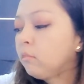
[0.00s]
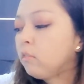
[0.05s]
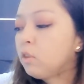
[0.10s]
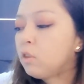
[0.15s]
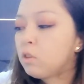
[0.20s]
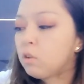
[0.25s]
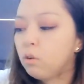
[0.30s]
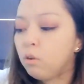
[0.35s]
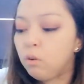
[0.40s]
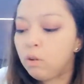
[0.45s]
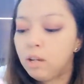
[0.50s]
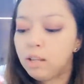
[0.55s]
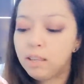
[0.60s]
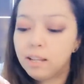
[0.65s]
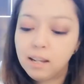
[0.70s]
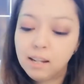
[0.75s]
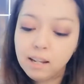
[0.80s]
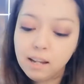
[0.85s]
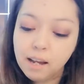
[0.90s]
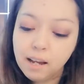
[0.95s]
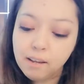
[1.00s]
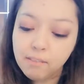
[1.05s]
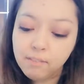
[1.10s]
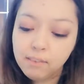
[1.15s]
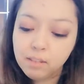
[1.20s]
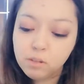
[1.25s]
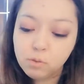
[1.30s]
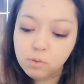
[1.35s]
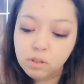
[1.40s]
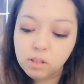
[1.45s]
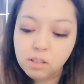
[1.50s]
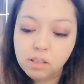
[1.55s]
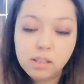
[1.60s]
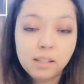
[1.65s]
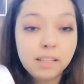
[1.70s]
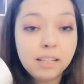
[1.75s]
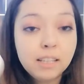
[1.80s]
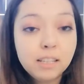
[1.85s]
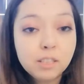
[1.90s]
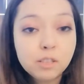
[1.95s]
So, and then I have this one, the
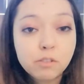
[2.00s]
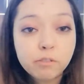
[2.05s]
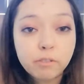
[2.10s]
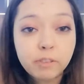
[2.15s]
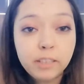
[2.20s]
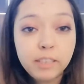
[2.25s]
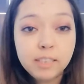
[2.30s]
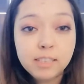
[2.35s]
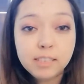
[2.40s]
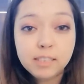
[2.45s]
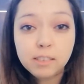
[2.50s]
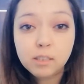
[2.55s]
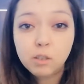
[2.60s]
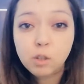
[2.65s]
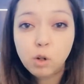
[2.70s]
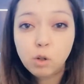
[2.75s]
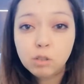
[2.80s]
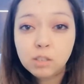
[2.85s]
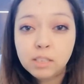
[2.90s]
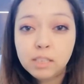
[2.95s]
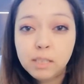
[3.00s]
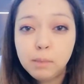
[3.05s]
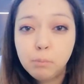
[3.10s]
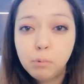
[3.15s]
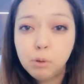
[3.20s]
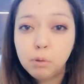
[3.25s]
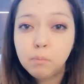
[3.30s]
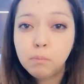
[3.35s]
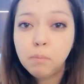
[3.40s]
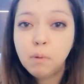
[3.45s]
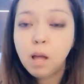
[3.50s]
Innisfree Snow Sebum